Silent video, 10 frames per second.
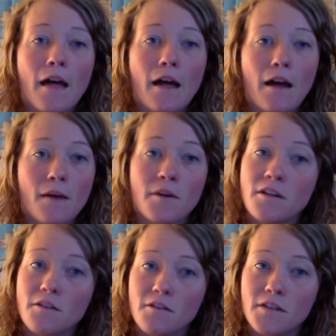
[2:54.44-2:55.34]

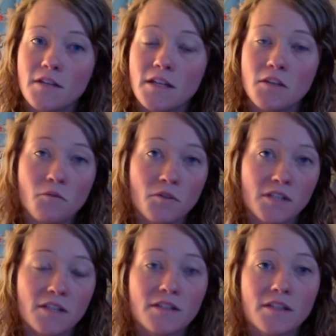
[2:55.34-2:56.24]
Another thing you want
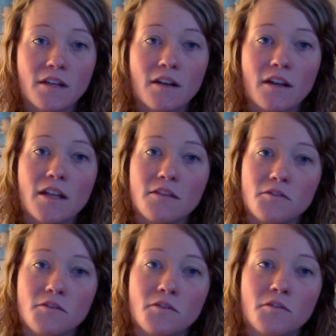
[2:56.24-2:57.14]
to consider
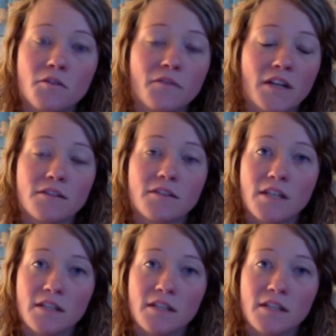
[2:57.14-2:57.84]
is to invest